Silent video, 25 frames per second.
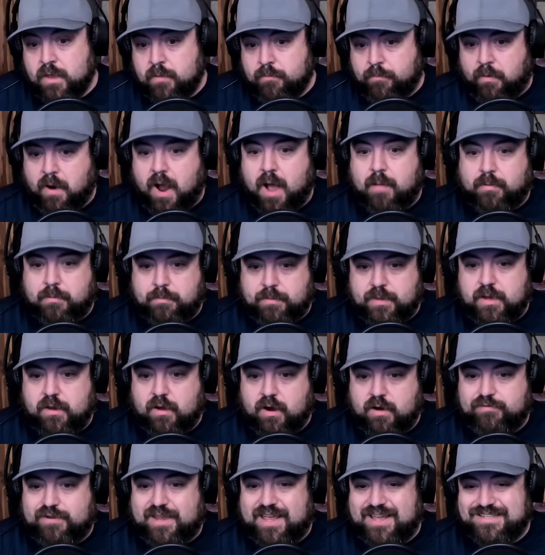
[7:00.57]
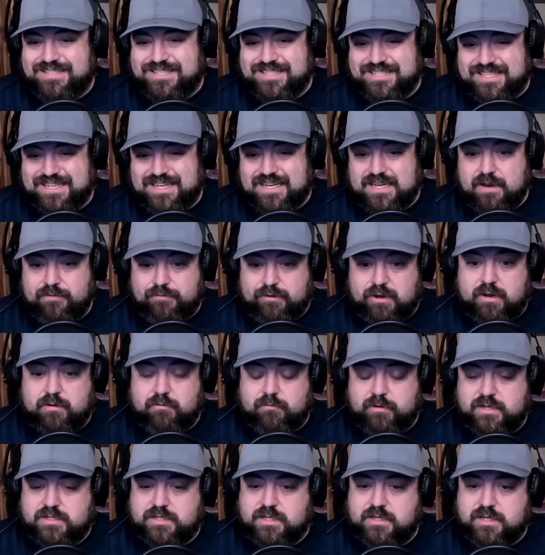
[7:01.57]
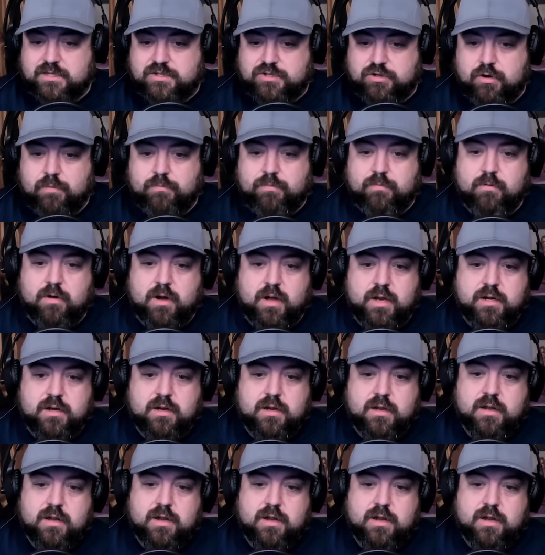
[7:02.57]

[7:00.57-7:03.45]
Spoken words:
Probably RFK is a significant reason that Trump won.